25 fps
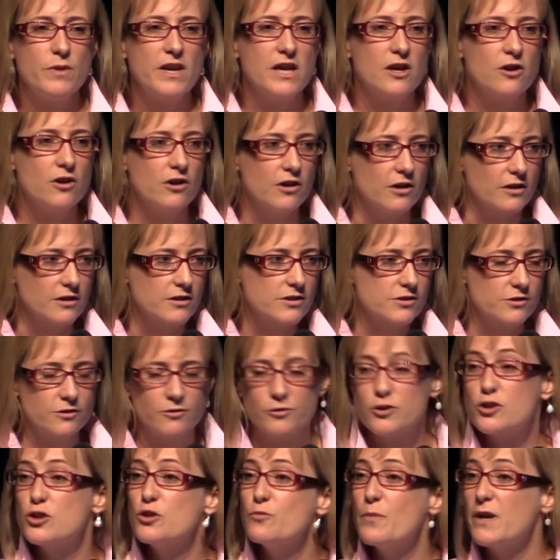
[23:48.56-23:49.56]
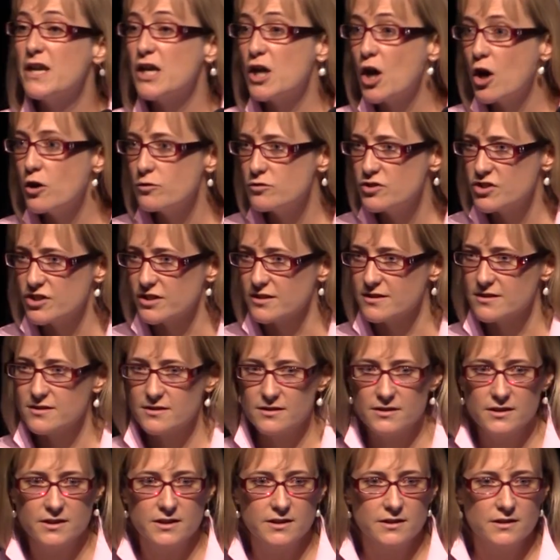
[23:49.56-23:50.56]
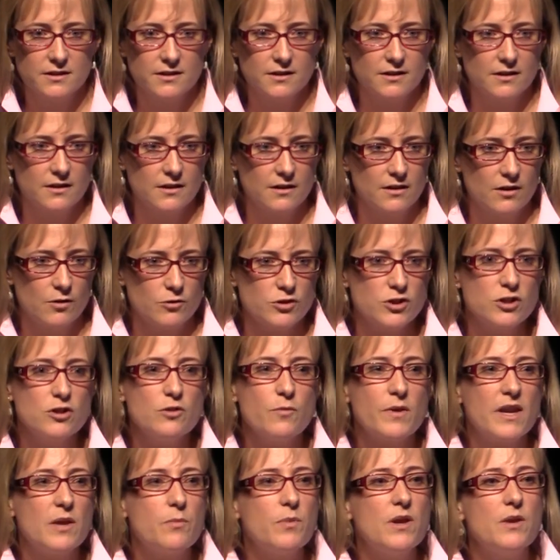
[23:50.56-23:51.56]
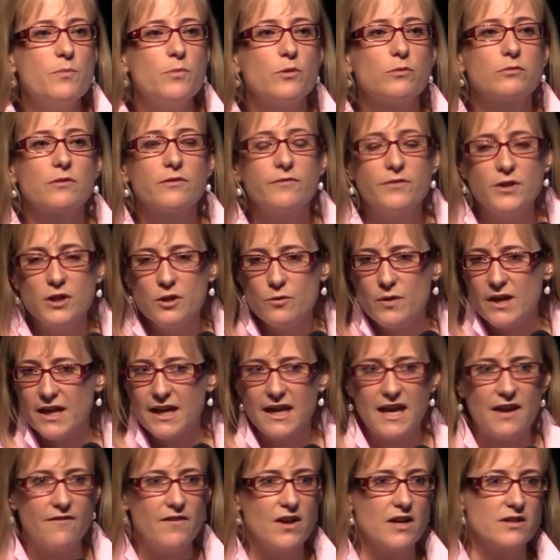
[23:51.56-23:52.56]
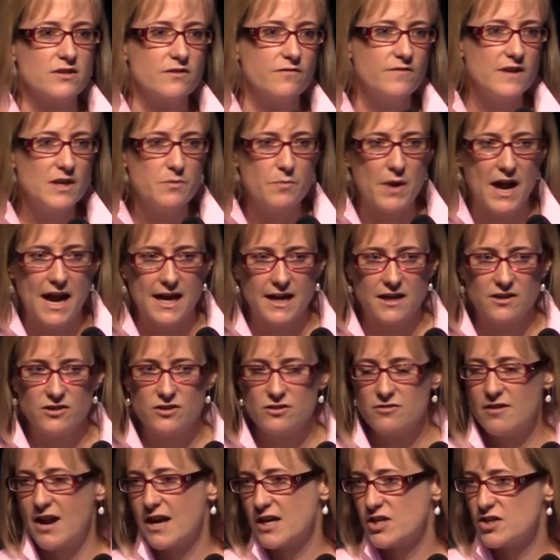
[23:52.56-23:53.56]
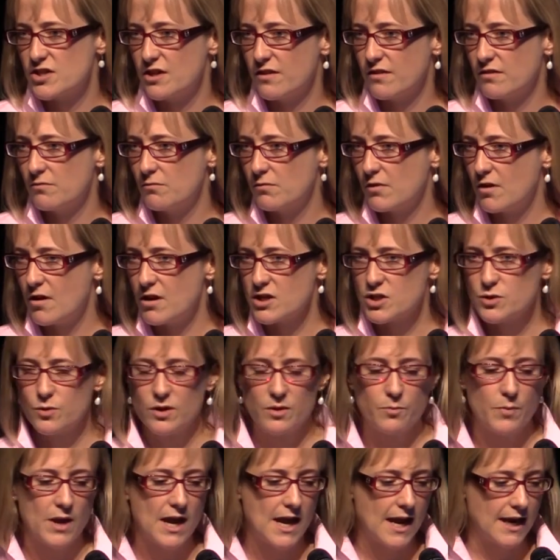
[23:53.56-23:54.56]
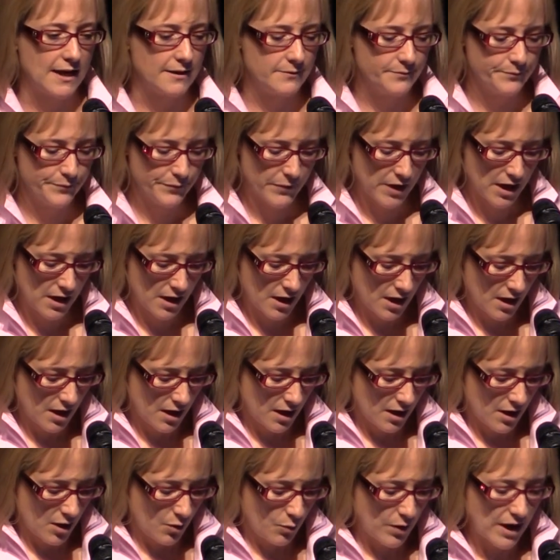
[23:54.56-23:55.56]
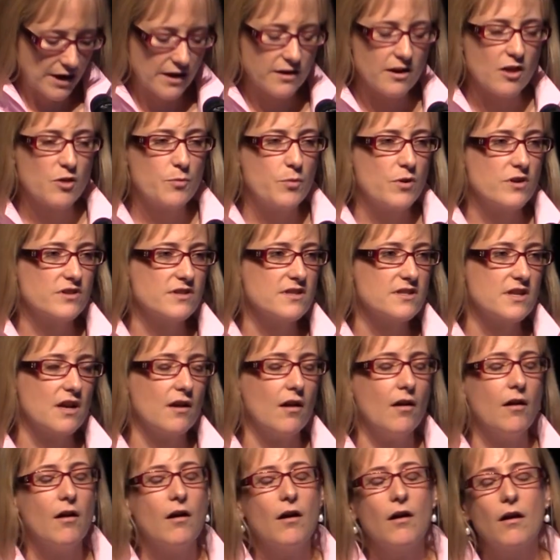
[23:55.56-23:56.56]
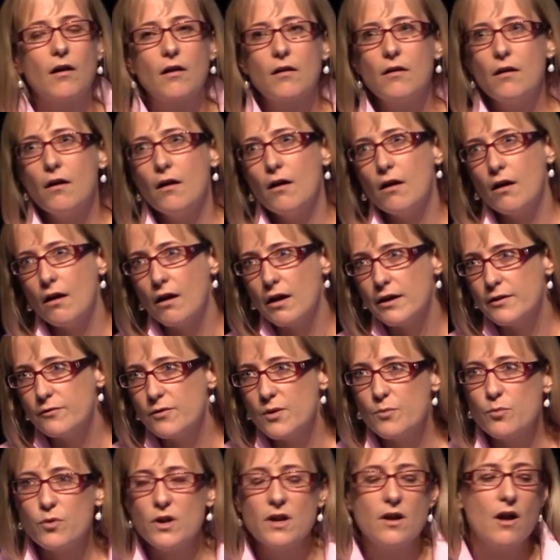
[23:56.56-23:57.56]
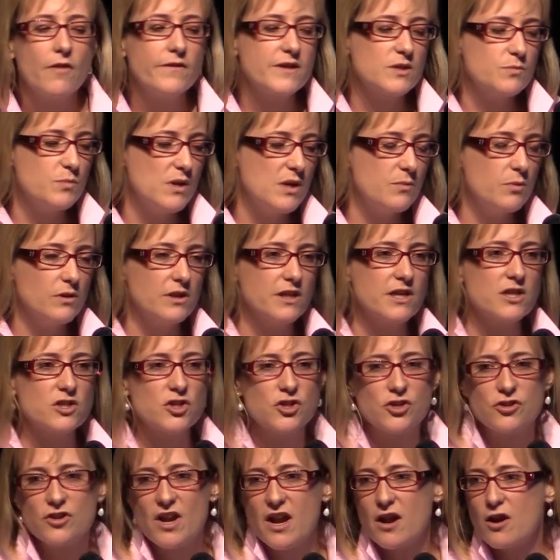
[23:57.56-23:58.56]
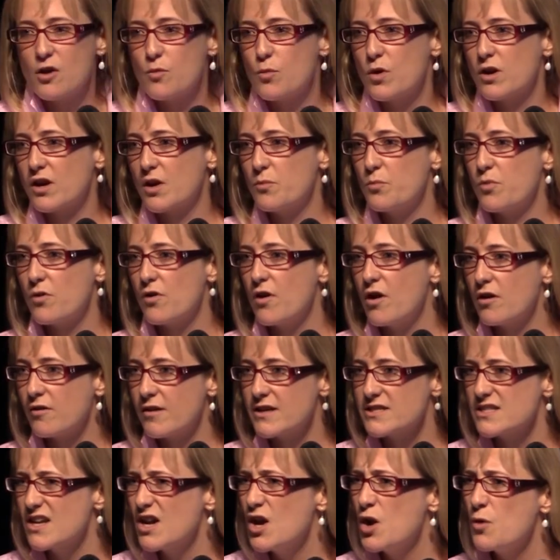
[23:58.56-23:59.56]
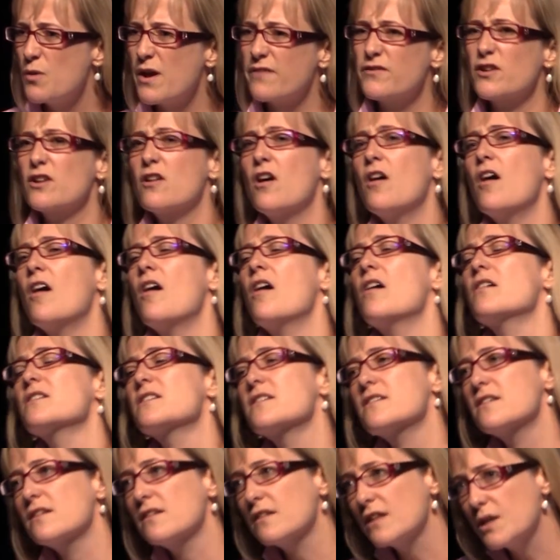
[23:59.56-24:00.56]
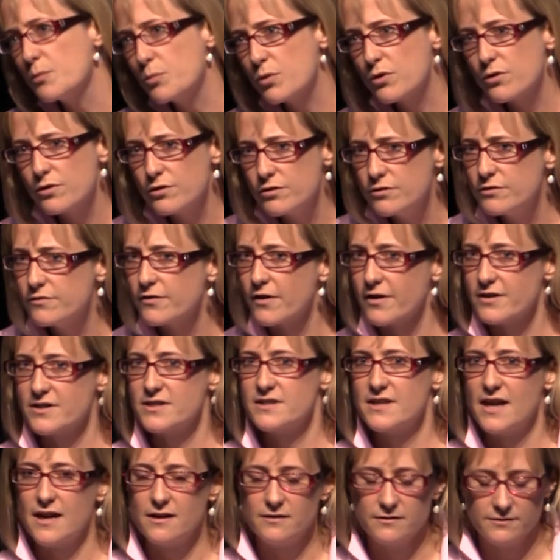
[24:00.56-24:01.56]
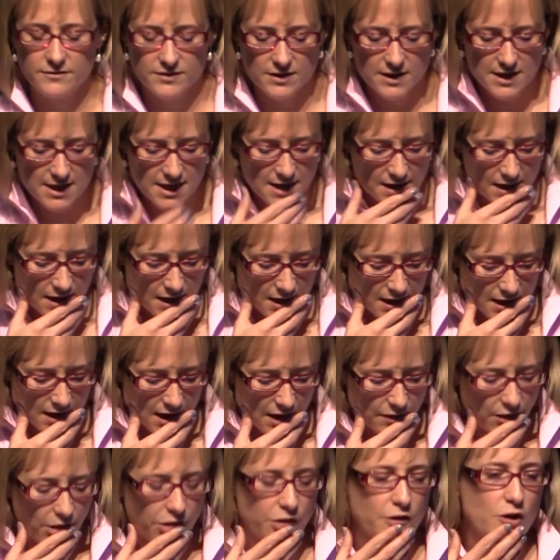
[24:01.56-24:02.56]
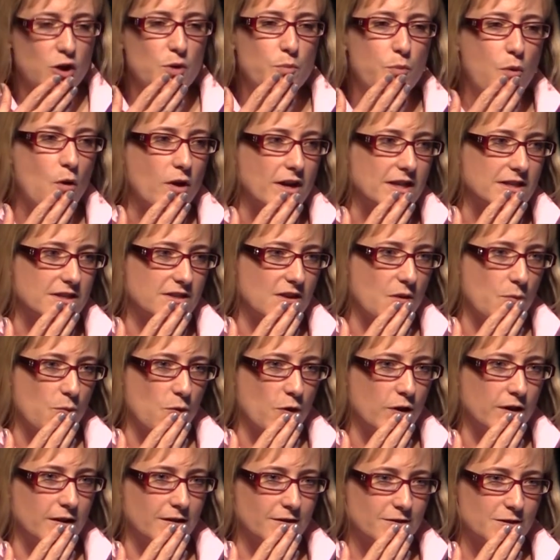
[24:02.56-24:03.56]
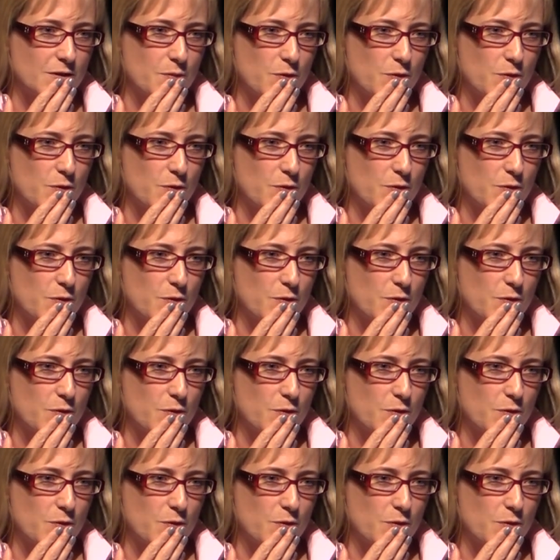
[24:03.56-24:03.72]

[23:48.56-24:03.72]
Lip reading: many cooks or too many coaches. Too many people reviewing and giving us feedback and direction. Gosh, what a pain. We had another person say, oh, God, if we bring all these people in and share our work in progress, we have to constantly prove ourselves. And the third point someone